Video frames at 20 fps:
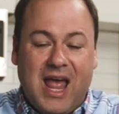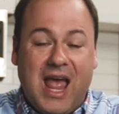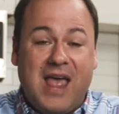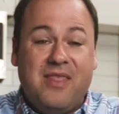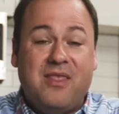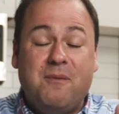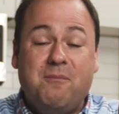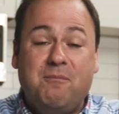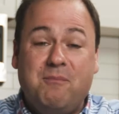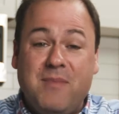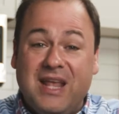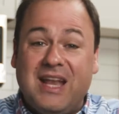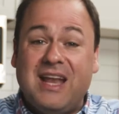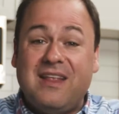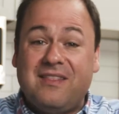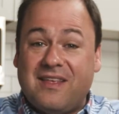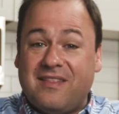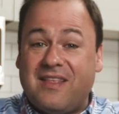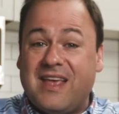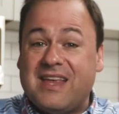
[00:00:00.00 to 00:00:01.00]
And the
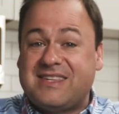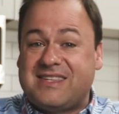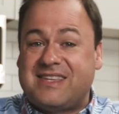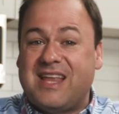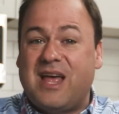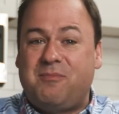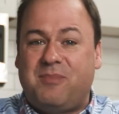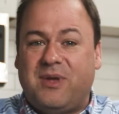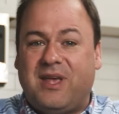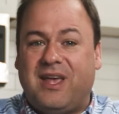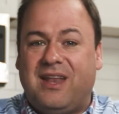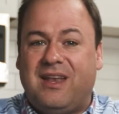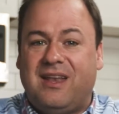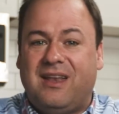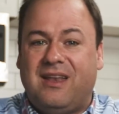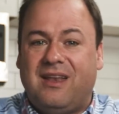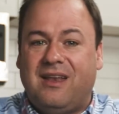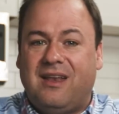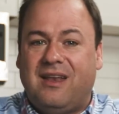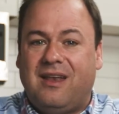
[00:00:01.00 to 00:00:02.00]
minute that they step
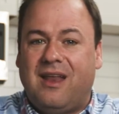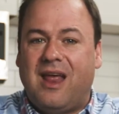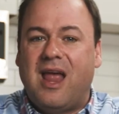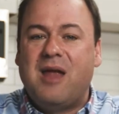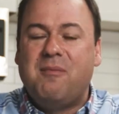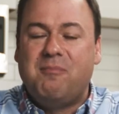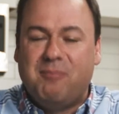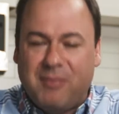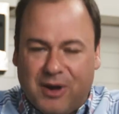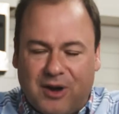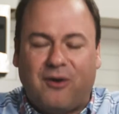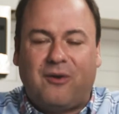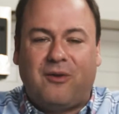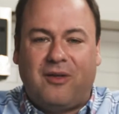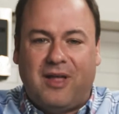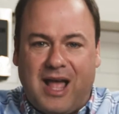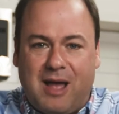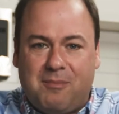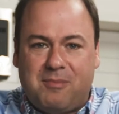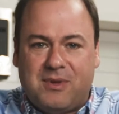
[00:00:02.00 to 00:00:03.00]
in, a
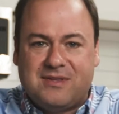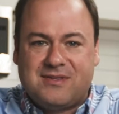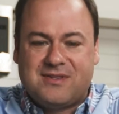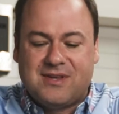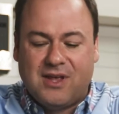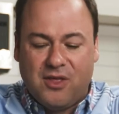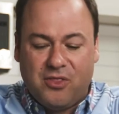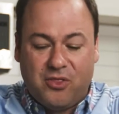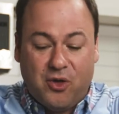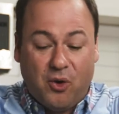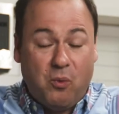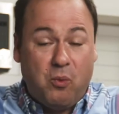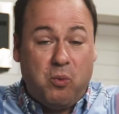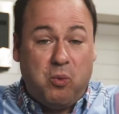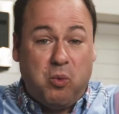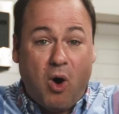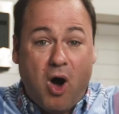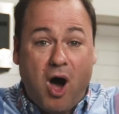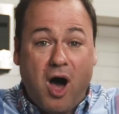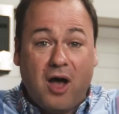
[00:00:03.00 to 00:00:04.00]
miracle happens. The
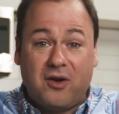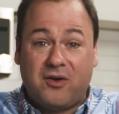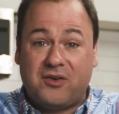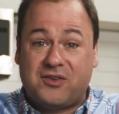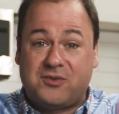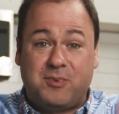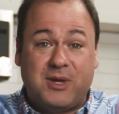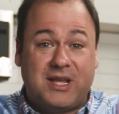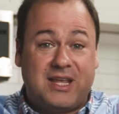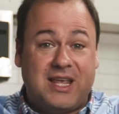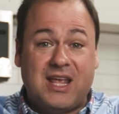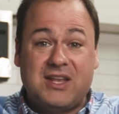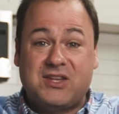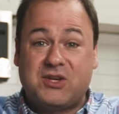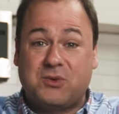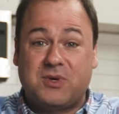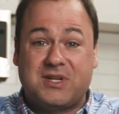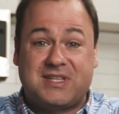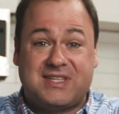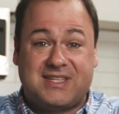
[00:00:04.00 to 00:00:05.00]
waters begin
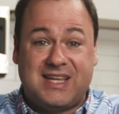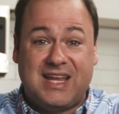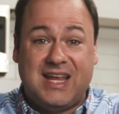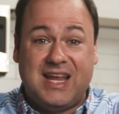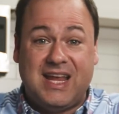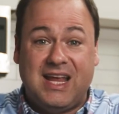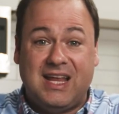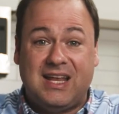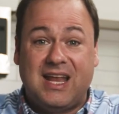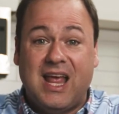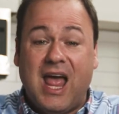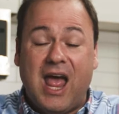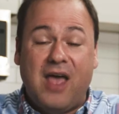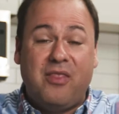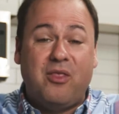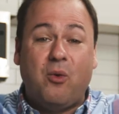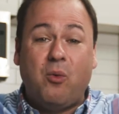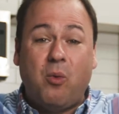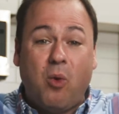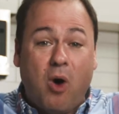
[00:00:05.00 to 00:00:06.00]
to recede,
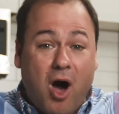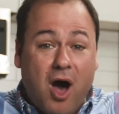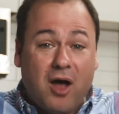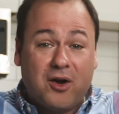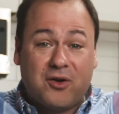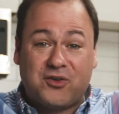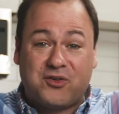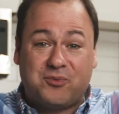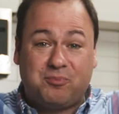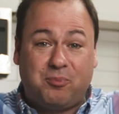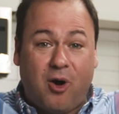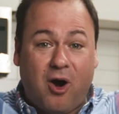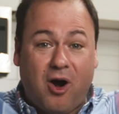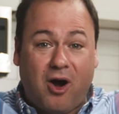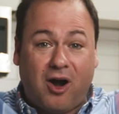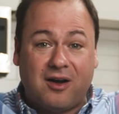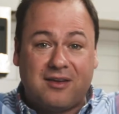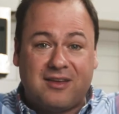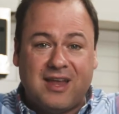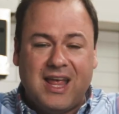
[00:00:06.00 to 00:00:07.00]
and the waters
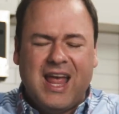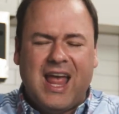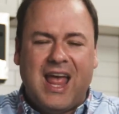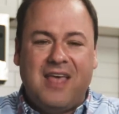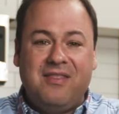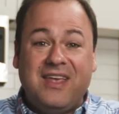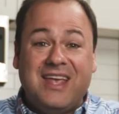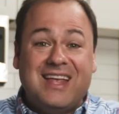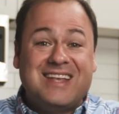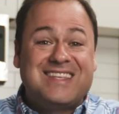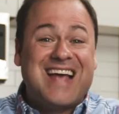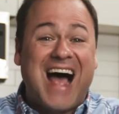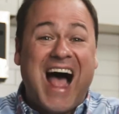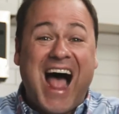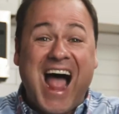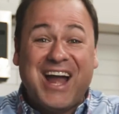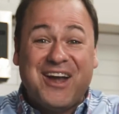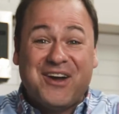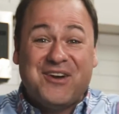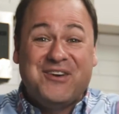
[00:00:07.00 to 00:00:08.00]
part, and the
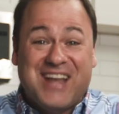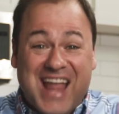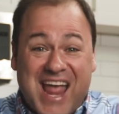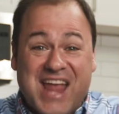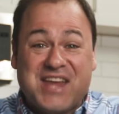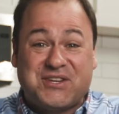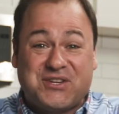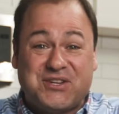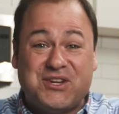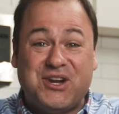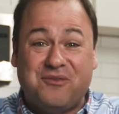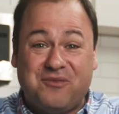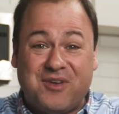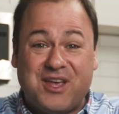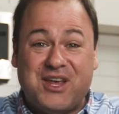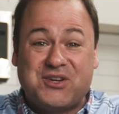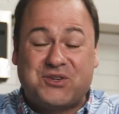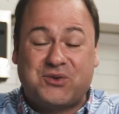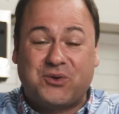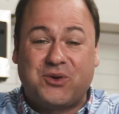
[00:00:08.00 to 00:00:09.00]
entire nation of
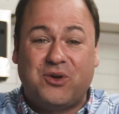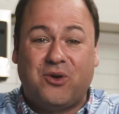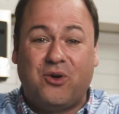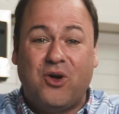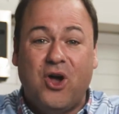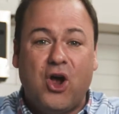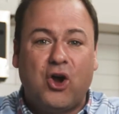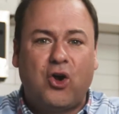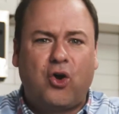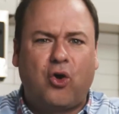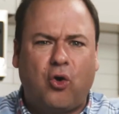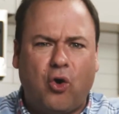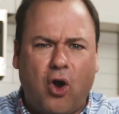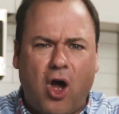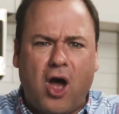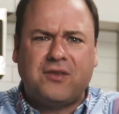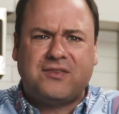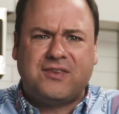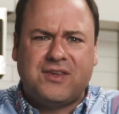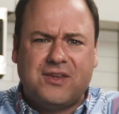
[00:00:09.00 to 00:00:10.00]
Israel
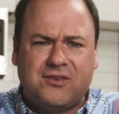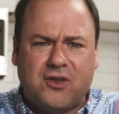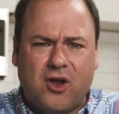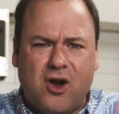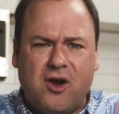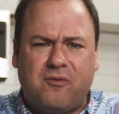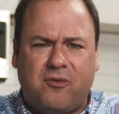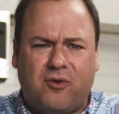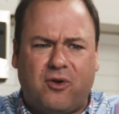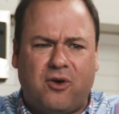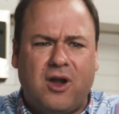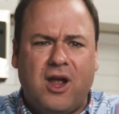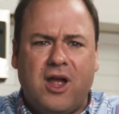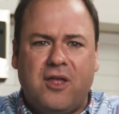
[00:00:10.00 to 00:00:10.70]
crosses over